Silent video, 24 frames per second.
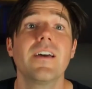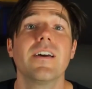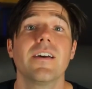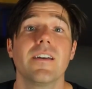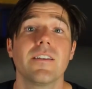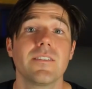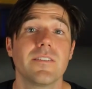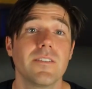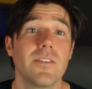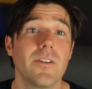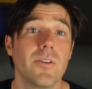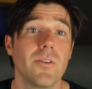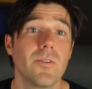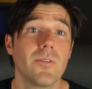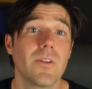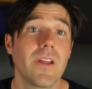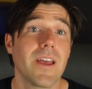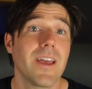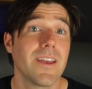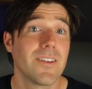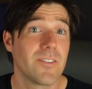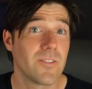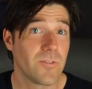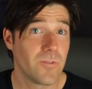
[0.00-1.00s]
is known
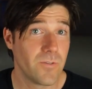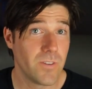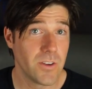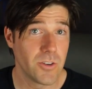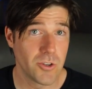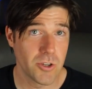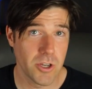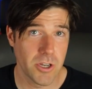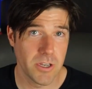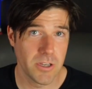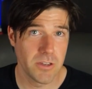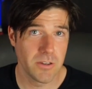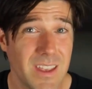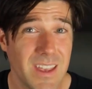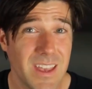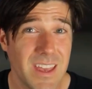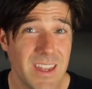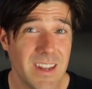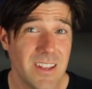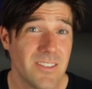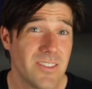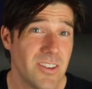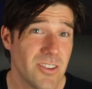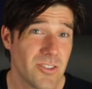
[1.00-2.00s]
as fission. In
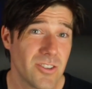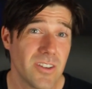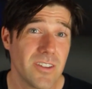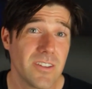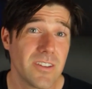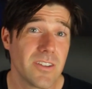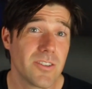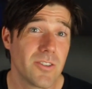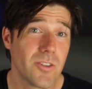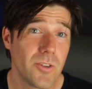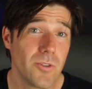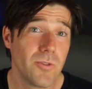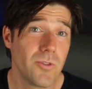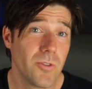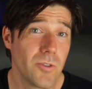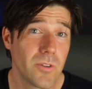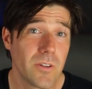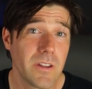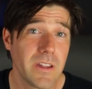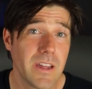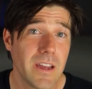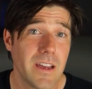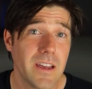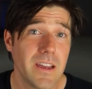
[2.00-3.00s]
addition to two
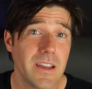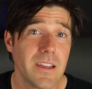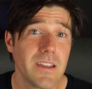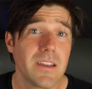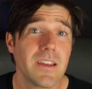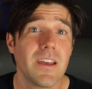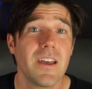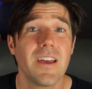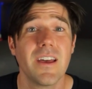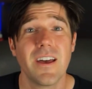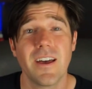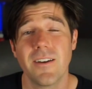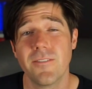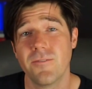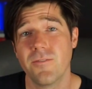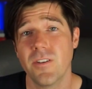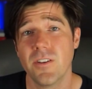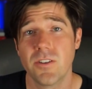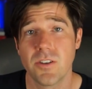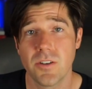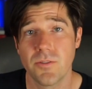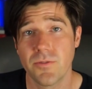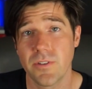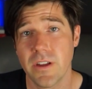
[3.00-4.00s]
nuclei, a
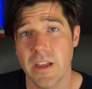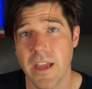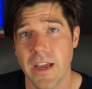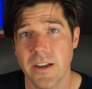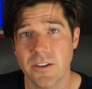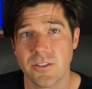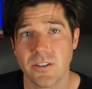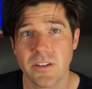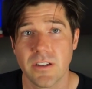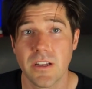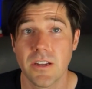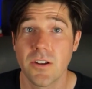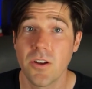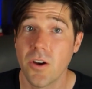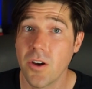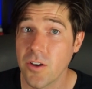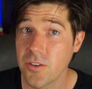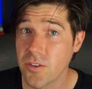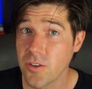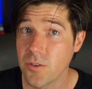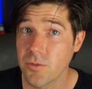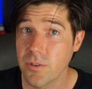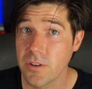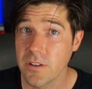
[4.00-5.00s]
fission reaction can
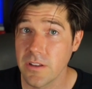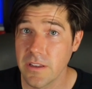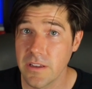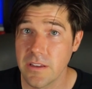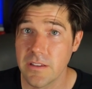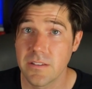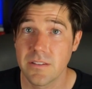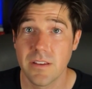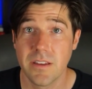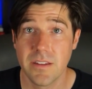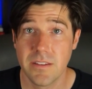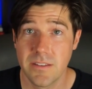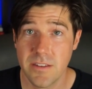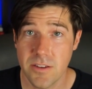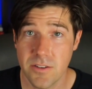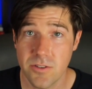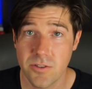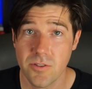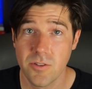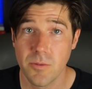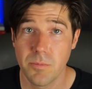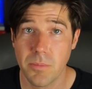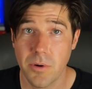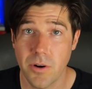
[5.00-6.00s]
also release
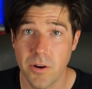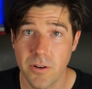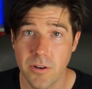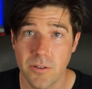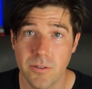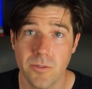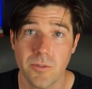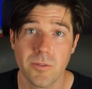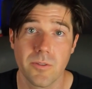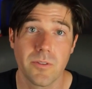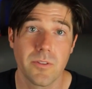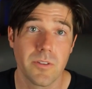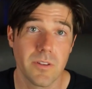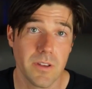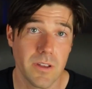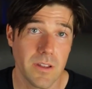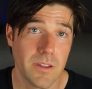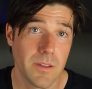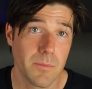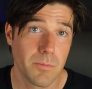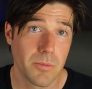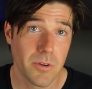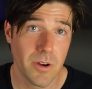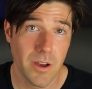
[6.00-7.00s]
additional particles in
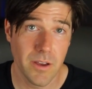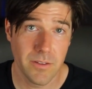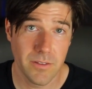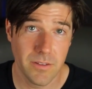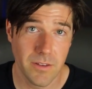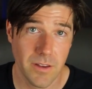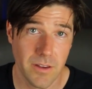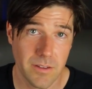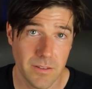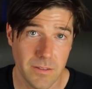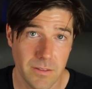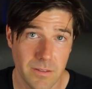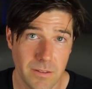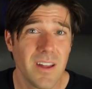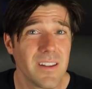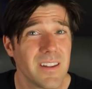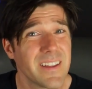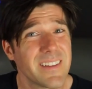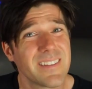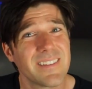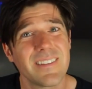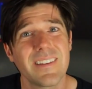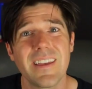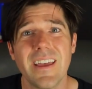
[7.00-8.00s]
the process.
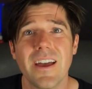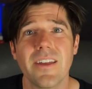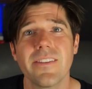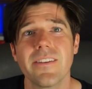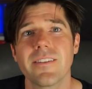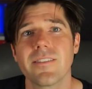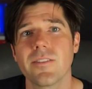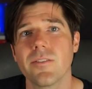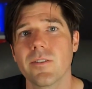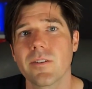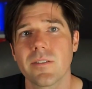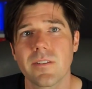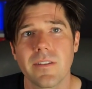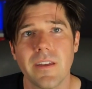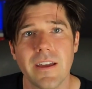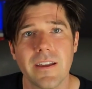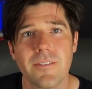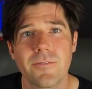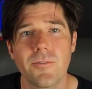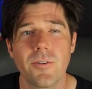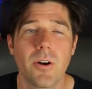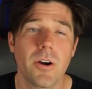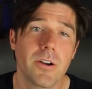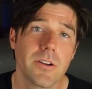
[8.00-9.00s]
Let's see how this looks like
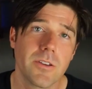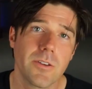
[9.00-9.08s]
for our